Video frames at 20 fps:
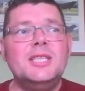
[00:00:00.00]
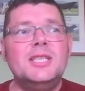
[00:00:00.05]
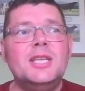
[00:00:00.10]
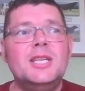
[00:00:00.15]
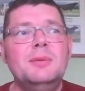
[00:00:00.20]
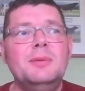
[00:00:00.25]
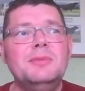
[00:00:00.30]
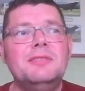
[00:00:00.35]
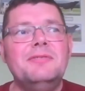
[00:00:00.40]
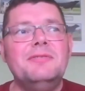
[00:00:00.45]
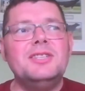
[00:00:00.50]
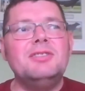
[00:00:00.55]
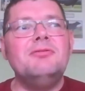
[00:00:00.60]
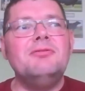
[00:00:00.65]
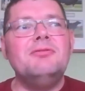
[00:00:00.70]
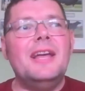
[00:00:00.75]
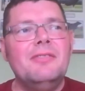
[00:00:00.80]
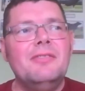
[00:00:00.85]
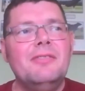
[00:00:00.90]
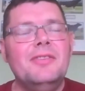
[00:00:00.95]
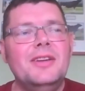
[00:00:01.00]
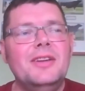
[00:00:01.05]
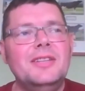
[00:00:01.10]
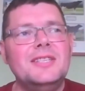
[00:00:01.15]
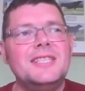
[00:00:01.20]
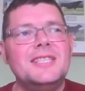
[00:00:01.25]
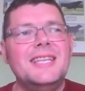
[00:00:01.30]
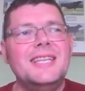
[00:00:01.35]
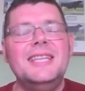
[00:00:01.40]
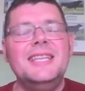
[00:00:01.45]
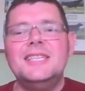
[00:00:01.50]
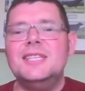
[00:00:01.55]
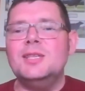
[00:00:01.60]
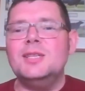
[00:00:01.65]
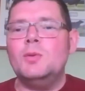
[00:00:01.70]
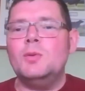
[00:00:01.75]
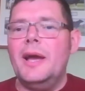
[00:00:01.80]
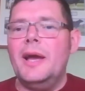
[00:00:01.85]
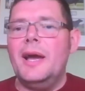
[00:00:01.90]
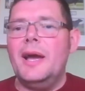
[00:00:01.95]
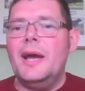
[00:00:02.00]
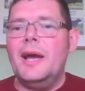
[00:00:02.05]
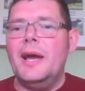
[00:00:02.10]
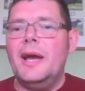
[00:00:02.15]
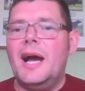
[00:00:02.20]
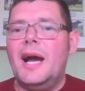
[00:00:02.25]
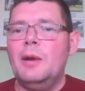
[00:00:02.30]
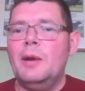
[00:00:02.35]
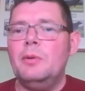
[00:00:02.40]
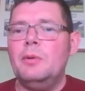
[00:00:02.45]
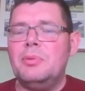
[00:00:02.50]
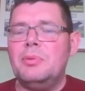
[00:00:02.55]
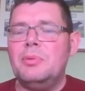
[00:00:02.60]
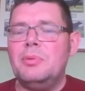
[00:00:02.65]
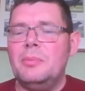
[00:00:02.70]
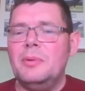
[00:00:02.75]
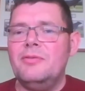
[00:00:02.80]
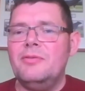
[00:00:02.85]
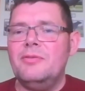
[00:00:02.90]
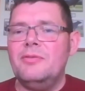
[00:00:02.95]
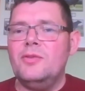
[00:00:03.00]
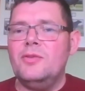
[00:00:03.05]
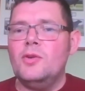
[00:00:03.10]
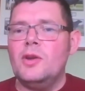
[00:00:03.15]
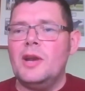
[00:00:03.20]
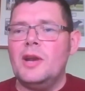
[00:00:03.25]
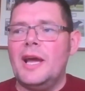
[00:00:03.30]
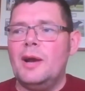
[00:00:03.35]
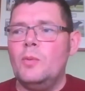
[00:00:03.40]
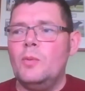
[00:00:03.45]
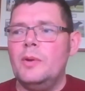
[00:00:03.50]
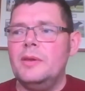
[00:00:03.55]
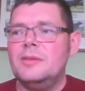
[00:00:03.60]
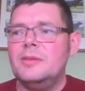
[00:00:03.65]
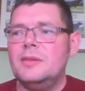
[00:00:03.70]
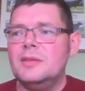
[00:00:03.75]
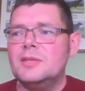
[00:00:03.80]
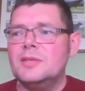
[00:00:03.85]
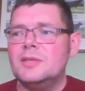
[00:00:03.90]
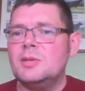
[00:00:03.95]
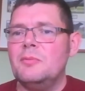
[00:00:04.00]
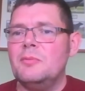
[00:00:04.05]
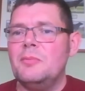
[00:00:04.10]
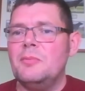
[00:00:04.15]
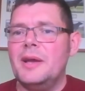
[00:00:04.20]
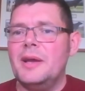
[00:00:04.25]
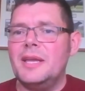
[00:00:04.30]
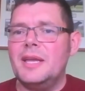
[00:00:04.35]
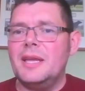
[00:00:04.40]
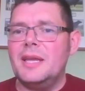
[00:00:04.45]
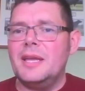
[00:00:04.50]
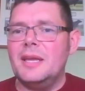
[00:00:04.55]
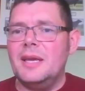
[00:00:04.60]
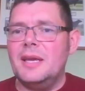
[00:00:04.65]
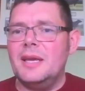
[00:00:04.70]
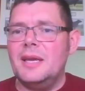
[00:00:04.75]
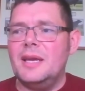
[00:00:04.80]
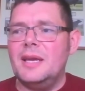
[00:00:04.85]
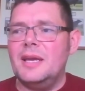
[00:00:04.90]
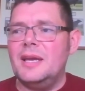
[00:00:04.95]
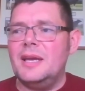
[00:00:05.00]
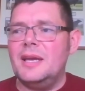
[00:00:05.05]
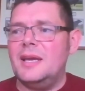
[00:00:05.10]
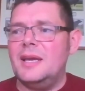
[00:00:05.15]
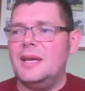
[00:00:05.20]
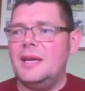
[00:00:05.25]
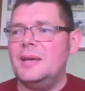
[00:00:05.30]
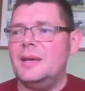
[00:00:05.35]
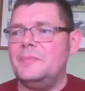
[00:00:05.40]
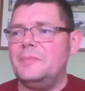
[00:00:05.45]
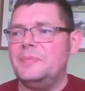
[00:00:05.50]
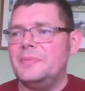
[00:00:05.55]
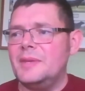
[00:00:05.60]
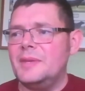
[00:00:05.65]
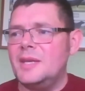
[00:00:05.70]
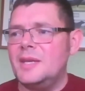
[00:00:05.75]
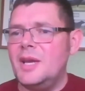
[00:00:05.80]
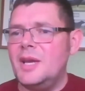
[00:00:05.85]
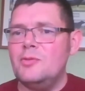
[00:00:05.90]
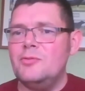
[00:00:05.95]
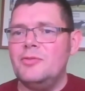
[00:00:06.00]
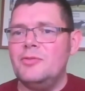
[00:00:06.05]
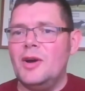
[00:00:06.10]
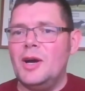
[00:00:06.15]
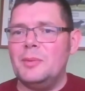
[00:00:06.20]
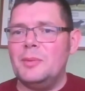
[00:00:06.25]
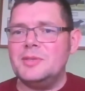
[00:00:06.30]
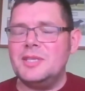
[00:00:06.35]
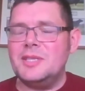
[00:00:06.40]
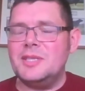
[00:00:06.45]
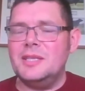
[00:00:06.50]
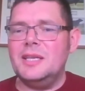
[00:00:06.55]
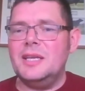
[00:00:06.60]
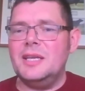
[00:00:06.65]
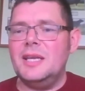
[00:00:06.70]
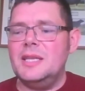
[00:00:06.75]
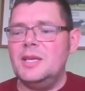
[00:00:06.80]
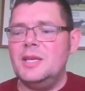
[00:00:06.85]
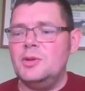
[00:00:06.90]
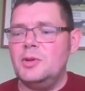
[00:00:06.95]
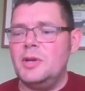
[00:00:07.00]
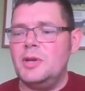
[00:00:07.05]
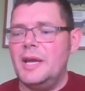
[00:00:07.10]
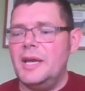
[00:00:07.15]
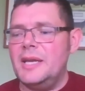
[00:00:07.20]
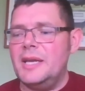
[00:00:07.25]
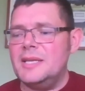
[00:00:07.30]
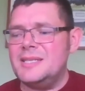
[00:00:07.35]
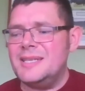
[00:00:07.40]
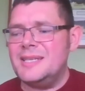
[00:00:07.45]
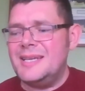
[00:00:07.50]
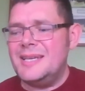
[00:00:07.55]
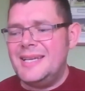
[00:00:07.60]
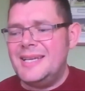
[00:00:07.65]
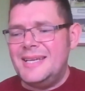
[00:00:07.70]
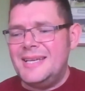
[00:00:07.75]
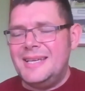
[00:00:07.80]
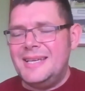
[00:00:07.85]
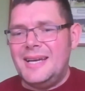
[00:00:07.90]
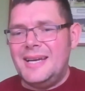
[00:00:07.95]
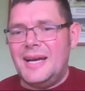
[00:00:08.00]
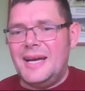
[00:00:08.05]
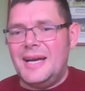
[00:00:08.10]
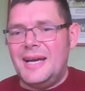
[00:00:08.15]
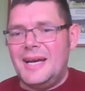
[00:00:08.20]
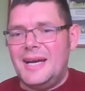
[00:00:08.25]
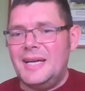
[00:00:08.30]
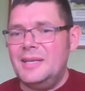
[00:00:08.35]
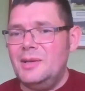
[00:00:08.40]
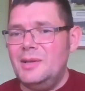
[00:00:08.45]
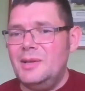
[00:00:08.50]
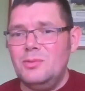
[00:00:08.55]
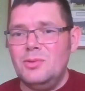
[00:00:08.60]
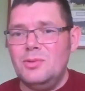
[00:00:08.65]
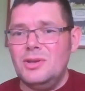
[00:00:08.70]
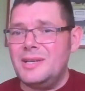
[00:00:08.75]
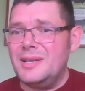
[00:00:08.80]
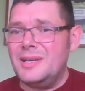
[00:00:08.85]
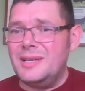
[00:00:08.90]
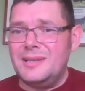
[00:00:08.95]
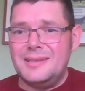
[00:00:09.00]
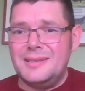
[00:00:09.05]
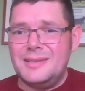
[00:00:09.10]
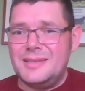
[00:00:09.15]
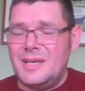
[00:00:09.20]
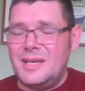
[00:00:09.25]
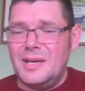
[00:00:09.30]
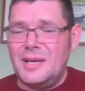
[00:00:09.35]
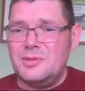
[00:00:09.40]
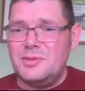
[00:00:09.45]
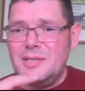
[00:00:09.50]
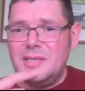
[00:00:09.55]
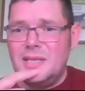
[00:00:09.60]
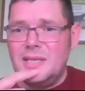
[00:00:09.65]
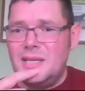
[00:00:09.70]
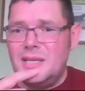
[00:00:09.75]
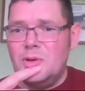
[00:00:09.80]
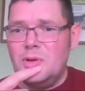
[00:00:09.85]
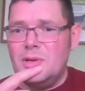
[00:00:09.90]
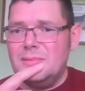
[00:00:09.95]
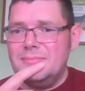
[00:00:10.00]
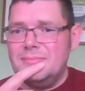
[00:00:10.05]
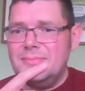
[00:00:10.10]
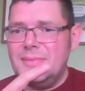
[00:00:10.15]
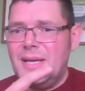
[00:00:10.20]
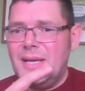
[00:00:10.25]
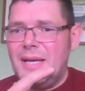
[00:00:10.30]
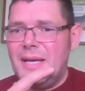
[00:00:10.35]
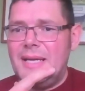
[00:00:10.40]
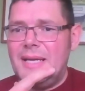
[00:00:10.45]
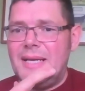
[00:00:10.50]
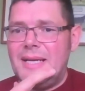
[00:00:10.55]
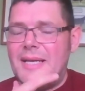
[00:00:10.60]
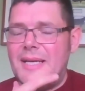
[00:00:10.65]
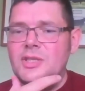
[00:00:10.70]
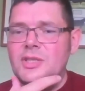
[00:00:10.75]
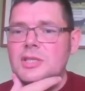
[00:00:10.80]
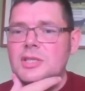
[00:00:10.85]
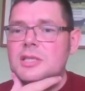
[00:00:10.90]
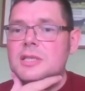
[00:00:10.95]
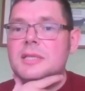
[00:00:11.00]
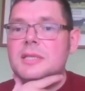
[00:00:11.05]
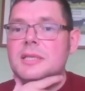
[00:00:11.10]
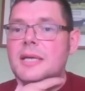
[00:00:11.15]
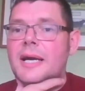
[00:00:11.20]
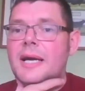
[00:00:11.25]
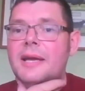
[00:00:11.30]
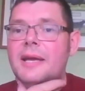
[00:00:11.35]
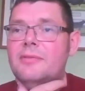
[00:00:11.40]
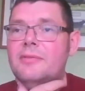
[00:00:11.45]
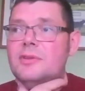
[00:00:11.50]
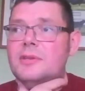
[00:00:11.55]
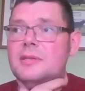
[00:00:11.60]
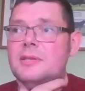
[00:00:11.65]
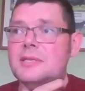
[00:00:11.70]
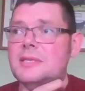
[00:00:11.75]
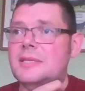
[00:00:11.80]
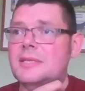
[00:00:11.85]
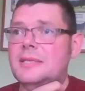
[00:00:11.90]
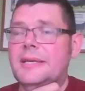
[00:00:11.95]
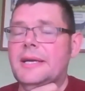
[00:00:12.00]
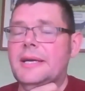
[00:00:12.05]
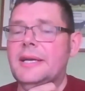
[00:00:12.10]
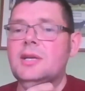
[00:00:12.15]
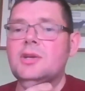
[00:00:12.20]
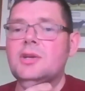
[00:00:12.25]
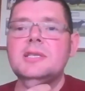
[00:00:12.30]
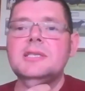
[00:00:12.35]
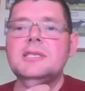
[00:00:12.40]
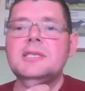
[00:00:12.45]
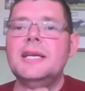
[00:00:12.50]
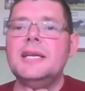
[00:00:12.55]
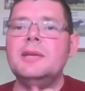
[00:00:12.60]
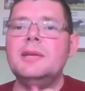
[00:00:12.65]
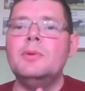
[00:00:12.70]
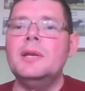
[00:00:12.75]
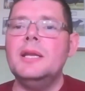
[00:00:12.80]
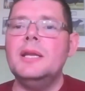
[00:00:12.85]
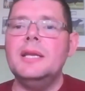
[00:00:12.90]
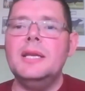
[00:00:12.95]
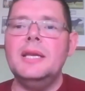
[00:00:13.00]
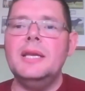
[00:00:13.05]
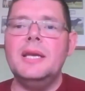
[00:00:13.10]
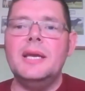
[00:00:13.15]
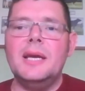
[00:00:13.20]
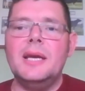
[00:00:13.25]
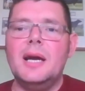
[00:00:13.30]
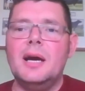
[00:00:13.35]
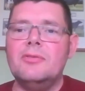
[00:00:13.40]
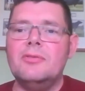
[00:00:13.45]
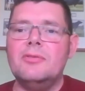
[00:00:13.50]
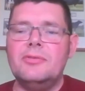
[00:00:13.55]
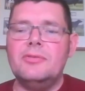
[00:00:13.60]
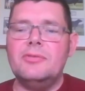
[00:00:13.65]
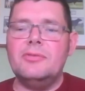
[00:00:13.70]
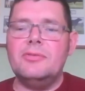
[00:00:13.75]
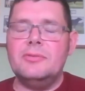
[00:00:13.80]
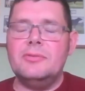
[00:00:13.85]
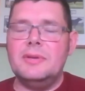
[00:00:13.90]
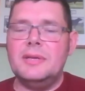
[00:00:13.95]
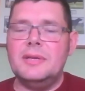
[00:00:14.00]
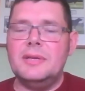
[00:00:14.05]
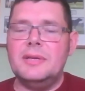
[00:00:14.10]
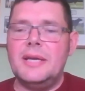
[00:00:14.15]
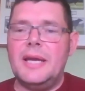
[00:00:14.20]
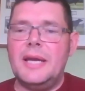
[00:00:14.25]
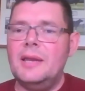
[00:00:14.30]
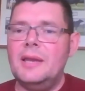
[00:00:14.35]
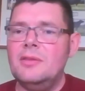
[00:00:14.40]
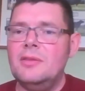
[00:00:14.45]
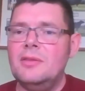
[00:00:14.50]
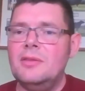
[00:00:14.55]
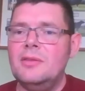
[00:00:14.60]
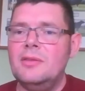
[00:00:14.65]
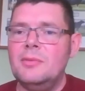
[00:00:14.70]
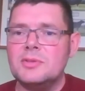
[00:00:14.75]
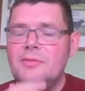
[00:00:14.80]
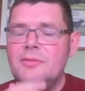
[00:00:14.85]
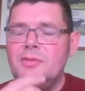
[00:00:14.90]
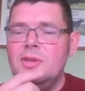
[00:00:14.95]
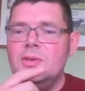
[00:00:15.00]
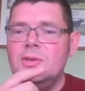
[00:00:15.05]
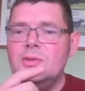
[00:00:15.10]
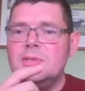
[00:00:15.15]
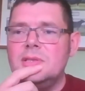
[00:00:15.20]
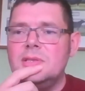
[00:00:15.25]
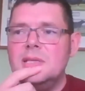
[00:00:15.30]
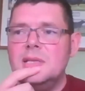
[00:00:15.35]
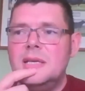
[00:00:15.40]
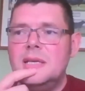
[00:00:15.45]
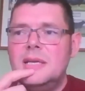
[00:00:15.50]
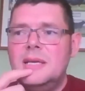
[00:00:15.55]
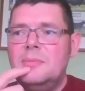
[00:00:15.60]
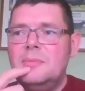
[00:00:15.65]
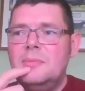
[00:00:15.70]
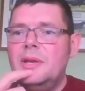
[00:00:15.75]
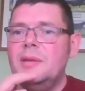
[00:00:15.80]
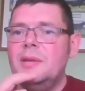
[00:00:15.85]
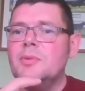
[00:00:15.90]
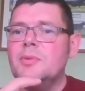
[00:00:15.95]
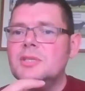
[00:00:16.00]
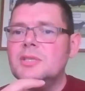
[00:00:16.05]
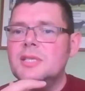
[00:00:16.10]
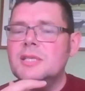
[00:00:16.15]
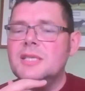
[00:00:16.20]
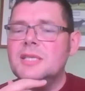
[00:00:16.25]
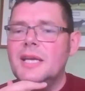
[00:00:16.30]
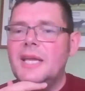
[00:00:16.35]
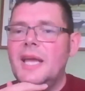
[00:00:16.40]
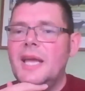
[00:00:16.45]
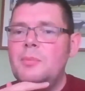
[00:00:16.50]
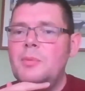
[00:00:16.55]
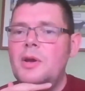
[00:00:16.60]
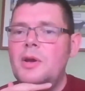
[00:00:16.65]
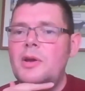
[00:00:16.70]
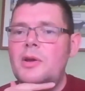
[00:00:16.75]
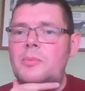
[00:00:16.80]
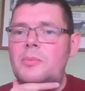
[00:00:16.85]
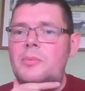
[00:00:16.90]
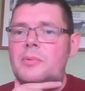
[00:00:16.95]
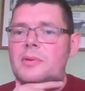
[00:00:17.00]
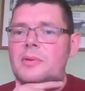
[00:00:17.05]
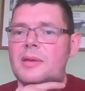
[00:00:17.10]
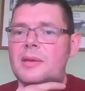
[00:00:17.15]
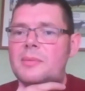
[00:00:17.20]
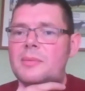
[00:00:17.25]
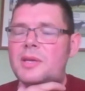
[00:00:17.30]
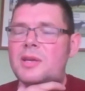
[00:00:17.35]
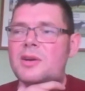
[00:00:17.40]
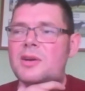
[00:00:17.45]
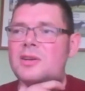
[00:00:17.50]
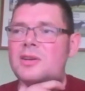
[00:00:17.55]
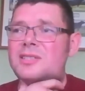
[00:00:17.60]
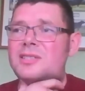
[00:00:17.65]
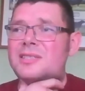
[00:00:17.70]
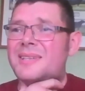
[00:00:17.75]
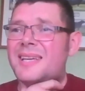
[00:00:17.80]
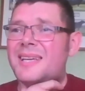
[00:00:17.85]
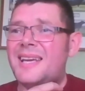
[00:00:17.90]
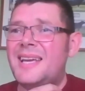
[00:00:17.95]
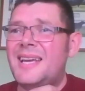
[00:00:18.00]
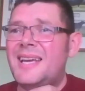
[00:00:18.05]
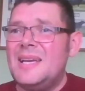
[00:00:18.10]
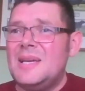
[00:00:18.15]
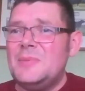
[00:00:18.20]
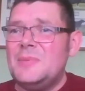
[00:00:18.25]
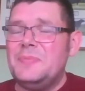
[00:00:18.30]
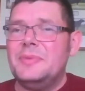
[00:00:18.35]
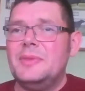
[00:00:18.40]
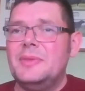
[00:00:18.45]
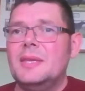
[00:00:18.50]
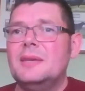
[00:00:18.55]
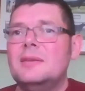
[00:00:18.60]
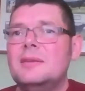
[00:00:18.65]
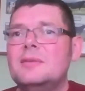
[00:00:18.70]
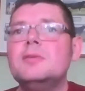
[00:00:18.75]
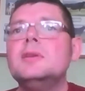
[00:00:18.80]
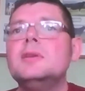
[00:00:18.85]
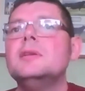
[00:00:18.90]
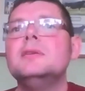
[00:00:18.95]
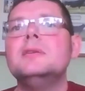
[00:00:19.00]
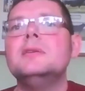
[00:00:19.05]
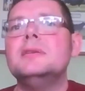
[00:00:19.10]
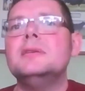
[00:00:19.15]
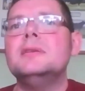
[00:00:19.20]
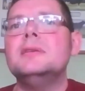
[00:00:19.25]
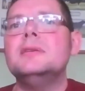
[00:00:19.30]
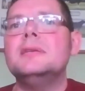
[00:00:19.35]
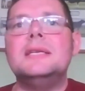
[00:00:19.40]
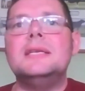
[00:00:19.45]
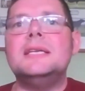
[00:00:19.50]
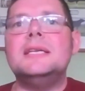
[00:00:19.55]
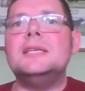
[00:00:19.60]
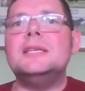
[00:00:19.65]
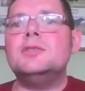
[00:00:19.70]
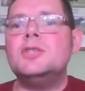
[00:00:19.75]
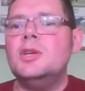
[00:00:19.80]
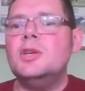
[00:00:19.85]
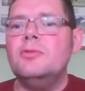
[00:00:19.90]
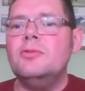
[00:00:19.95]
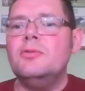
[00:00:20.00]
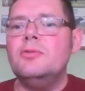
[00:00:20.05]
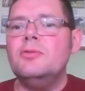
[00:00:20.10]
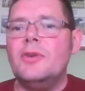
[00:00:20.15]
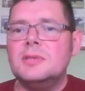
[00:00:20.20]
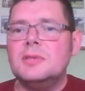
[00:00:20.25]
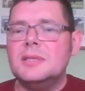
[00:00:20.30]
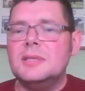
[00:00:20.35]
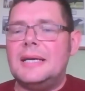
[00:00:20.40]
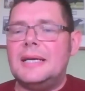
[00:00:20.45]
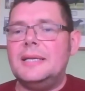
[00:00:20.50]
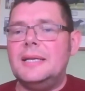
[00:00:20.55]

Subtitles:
In terms of its relevance, and this is where I would probably fall out with some of my co-farmers in the UK, is I don't look at type traits anymore. I couldn't tell you a linear of any of the bulls that I've used pretty much since I came home, because it's twofold.